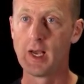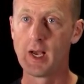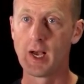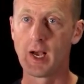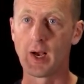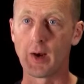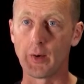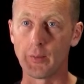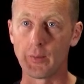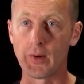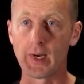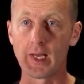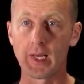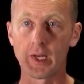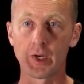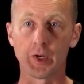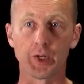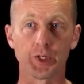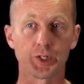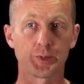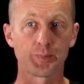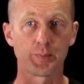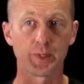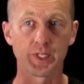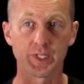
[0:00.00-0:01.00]
around a
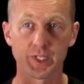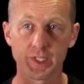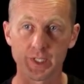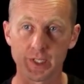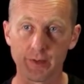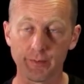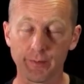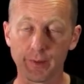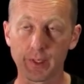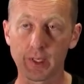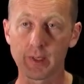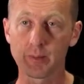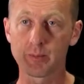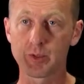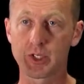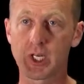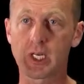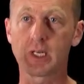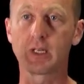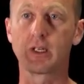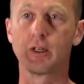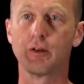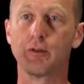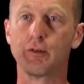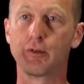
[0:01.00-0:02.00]
specific
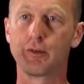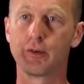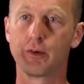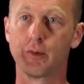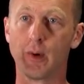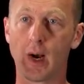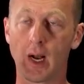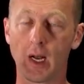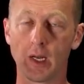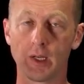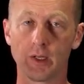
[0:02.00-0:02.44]
objective, right?